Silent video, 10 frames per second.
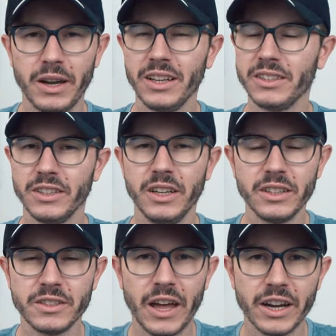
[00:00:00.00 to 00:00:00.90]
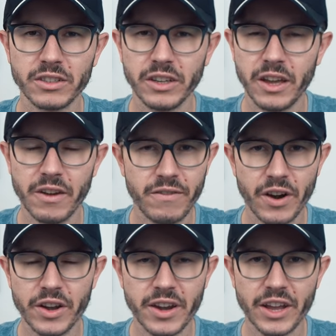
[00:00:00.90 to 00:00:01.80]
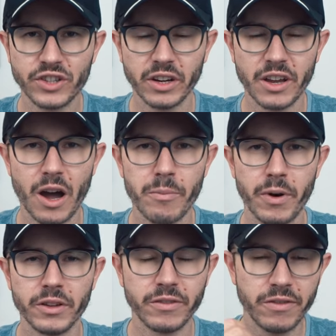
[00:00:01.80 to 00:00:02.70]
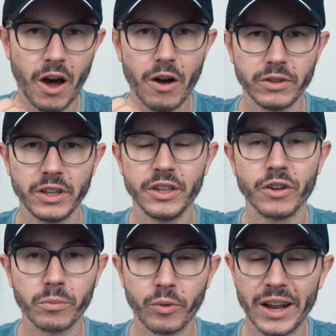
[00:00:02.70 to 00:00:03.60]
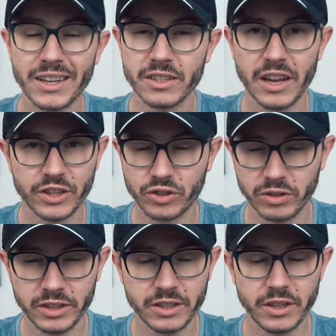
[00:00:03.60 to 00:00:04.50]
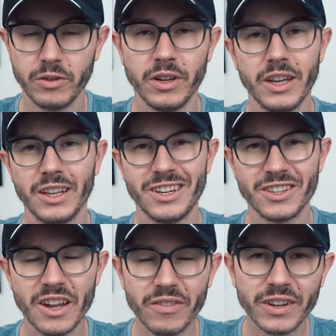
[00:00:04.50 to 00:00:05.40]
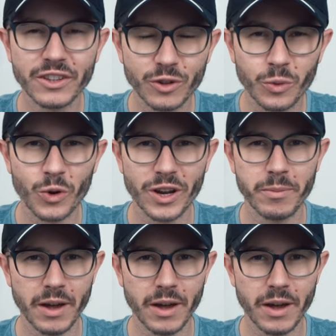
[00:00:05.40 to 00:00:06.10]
but it is actually a very natural compound found in your brains naturally, so there's nothing to worry